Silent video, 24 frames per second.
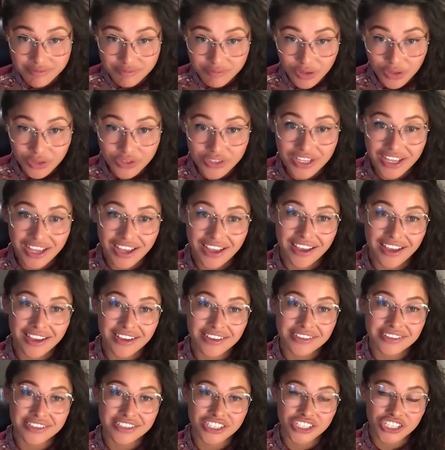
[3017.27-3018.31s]

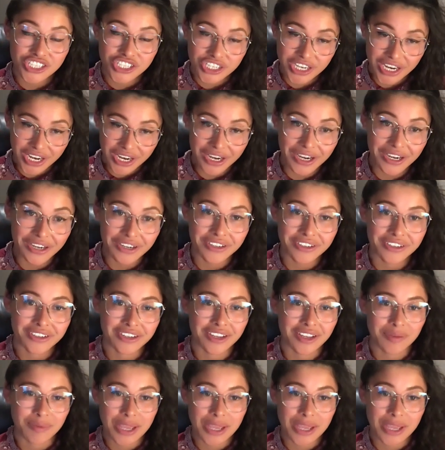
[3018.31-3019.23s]
podcast to share